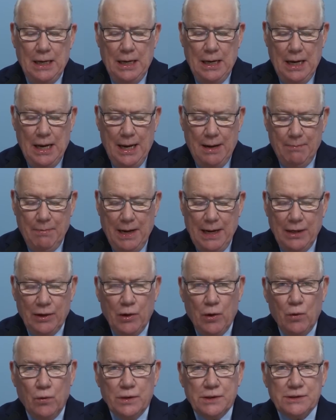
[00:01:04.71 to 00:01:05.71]
helper to
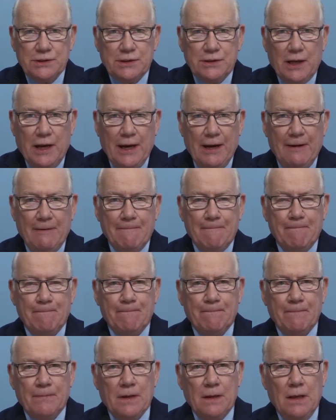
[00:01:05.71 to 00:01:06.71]
the teaching committee,
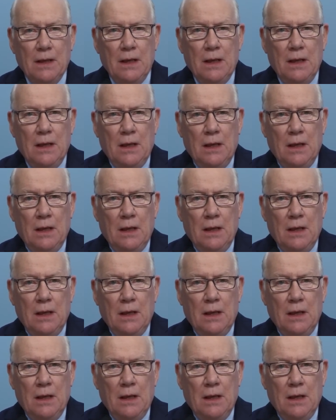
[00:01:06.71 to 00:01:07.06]
as